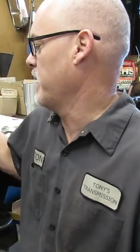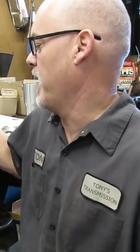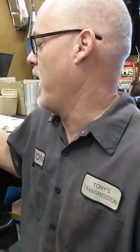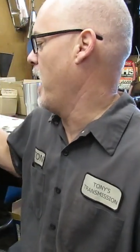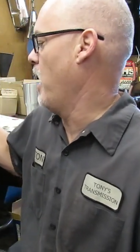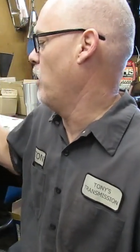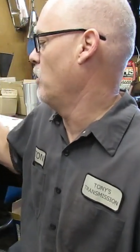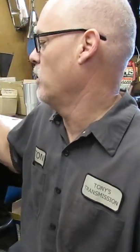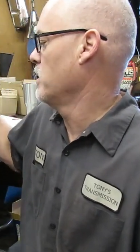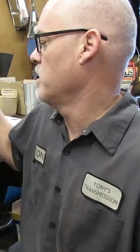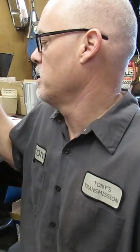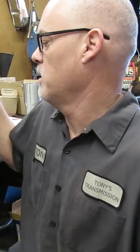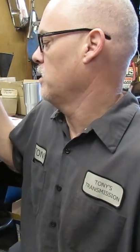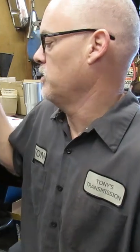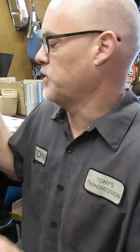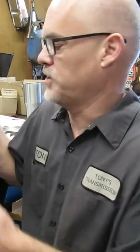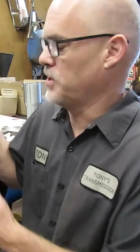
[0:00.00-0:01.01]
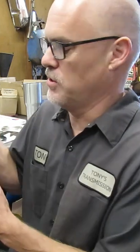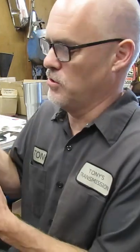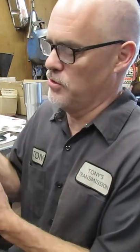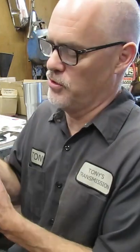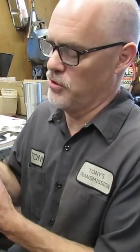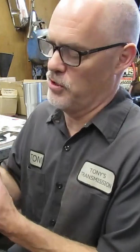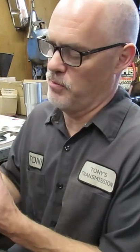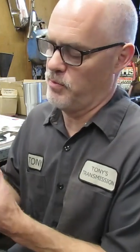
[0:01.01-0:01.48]
Now, the
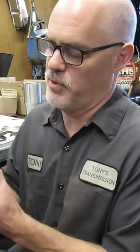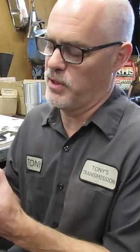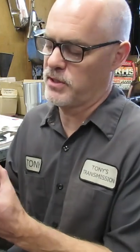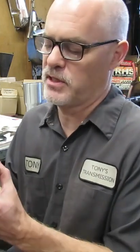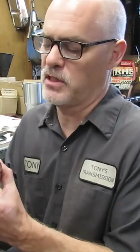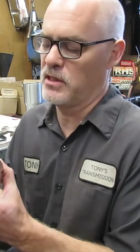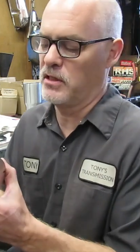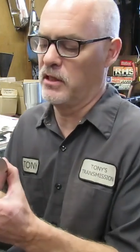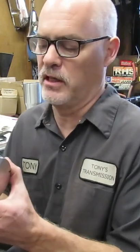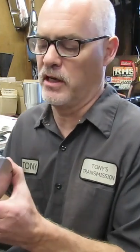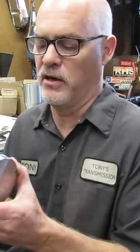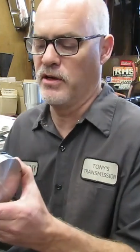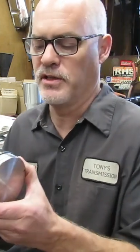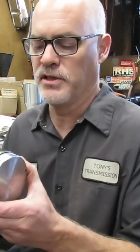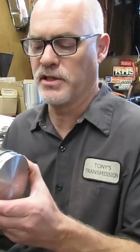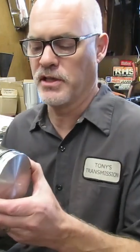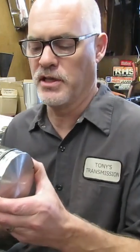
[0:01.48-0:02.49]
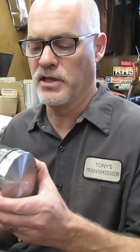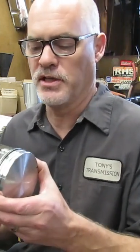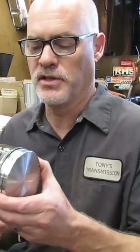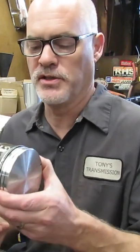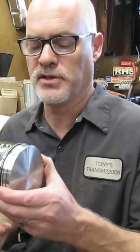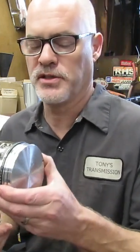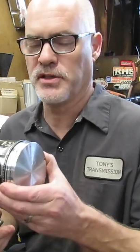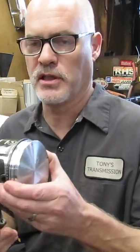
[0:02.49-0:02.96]
cylinder to piston clearance
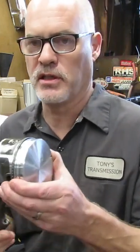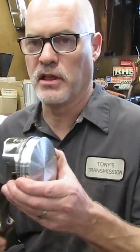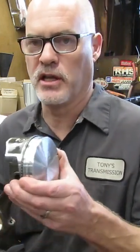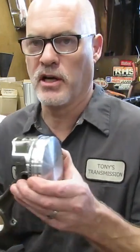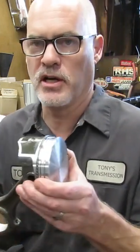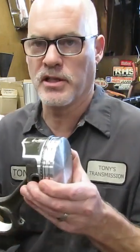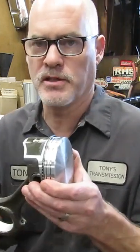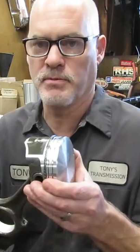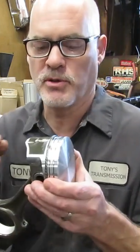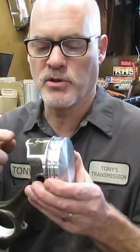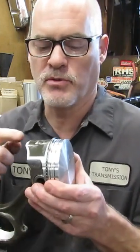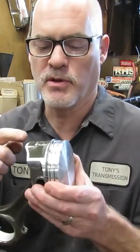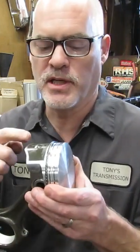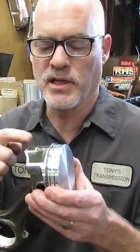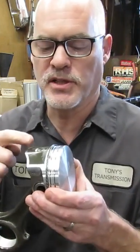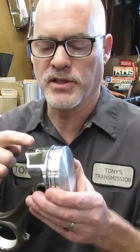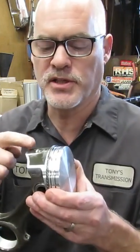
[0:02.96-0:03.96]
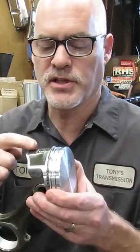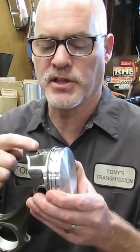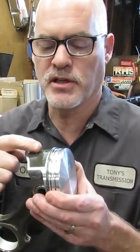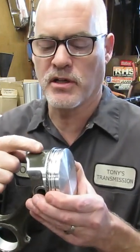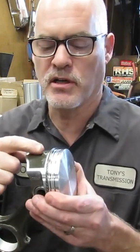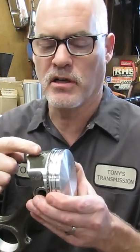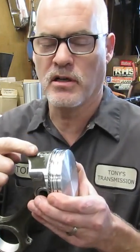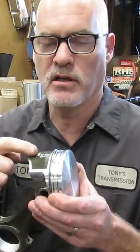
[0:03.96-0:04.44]
is the clearance between the
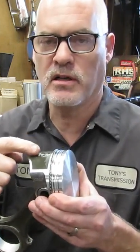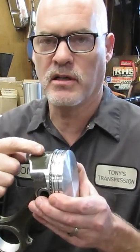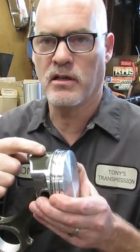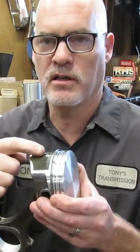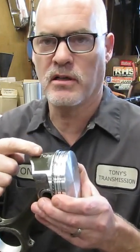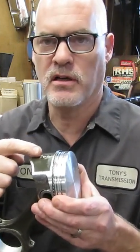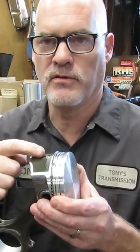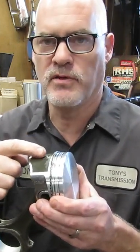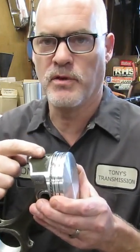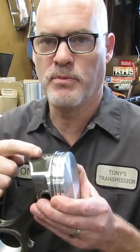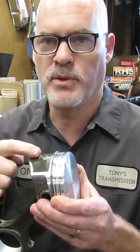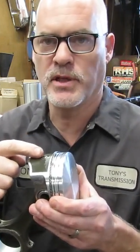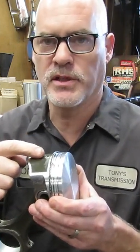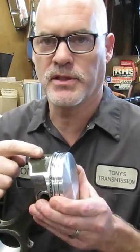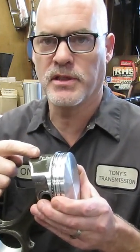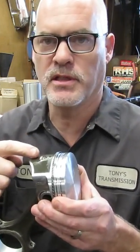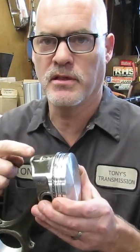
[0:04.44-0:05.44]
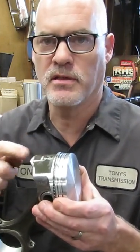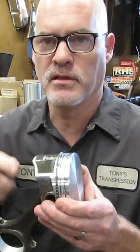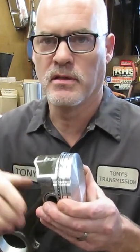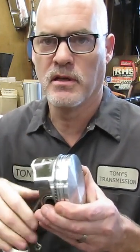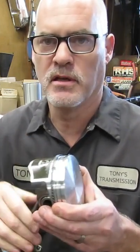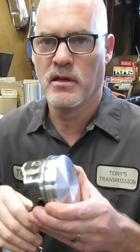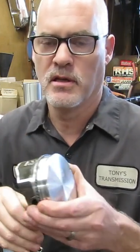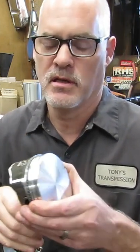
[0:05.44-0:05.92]
skirt of the
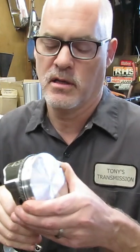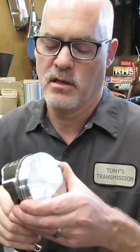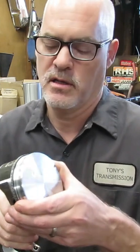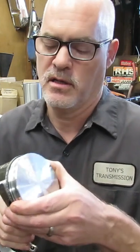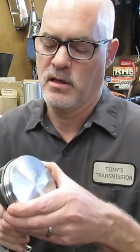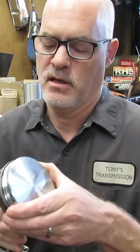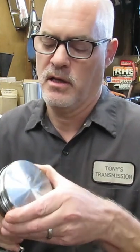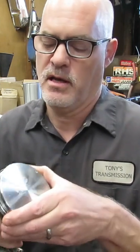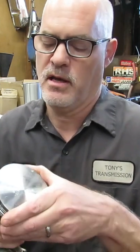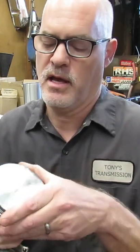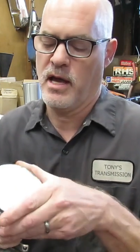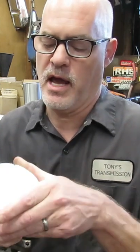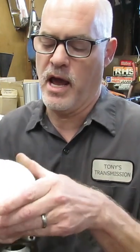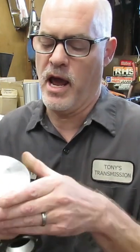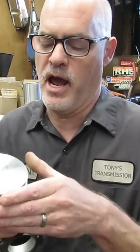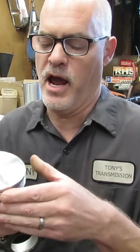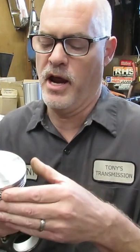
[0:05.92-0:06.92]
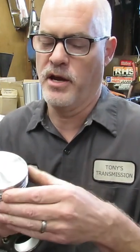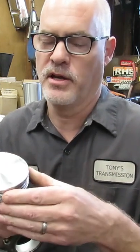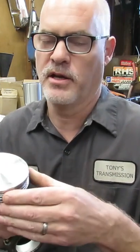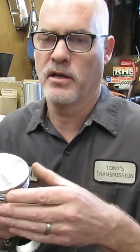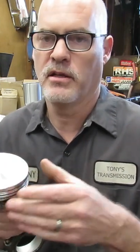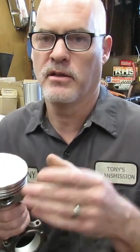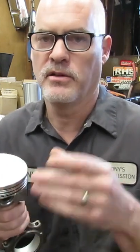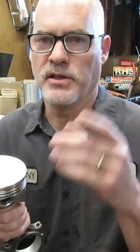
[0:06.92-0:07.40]
piston
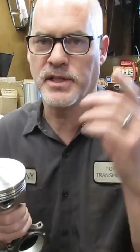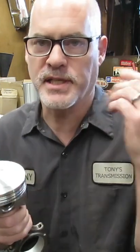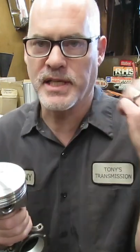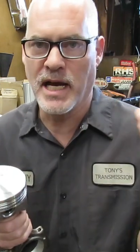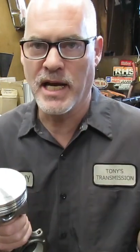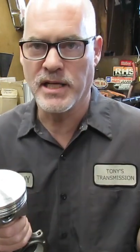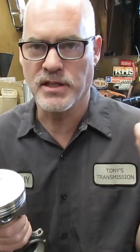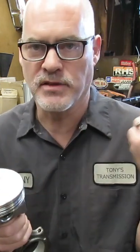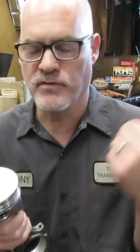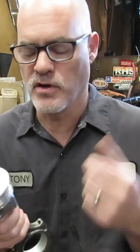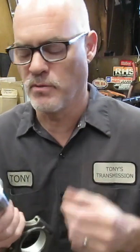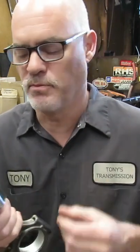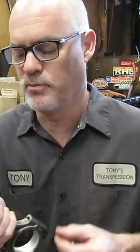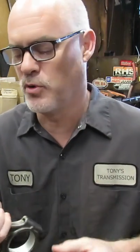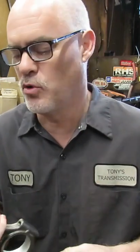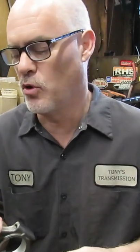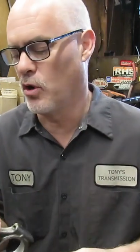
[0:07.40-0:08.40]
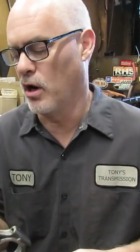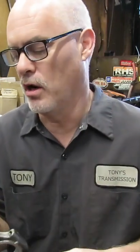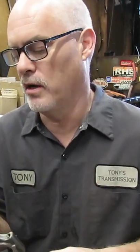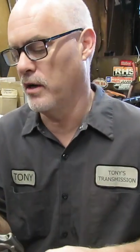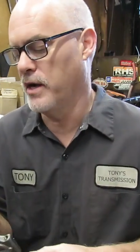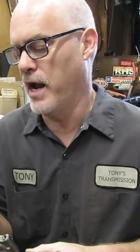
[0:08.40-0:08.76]
and the sides of your bore.